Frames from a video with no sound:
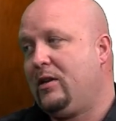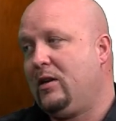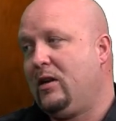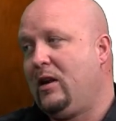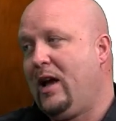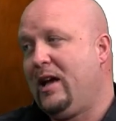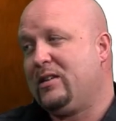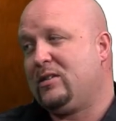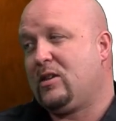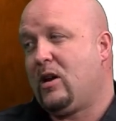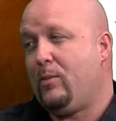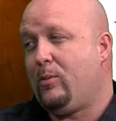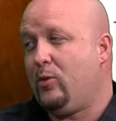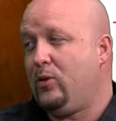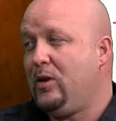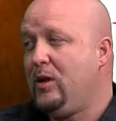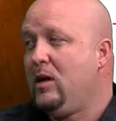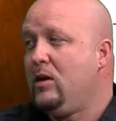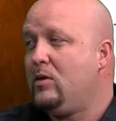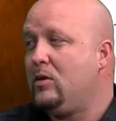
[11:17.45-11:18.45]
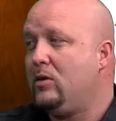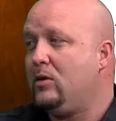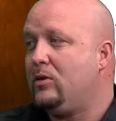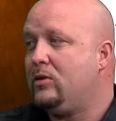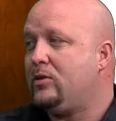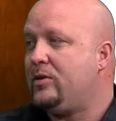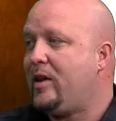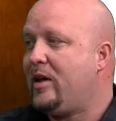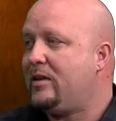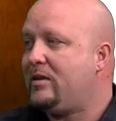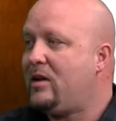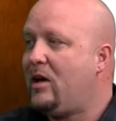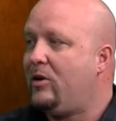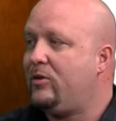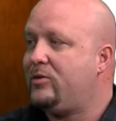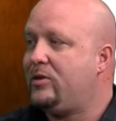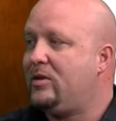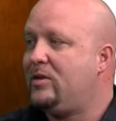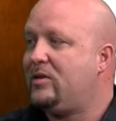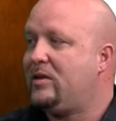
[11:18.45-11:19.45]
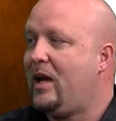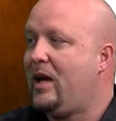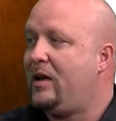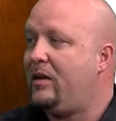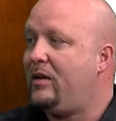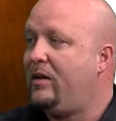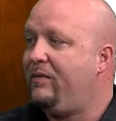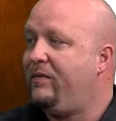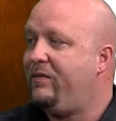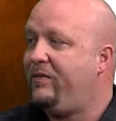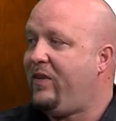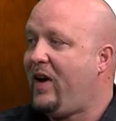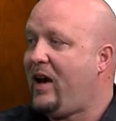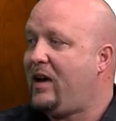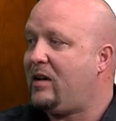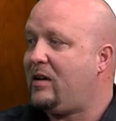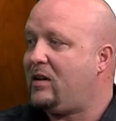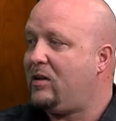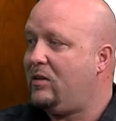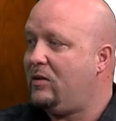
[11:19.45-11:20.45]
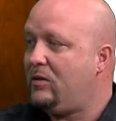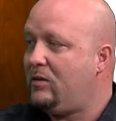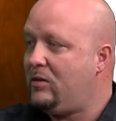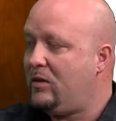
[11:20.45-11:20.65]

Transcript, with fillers: the last couple years that tells us that lymphatic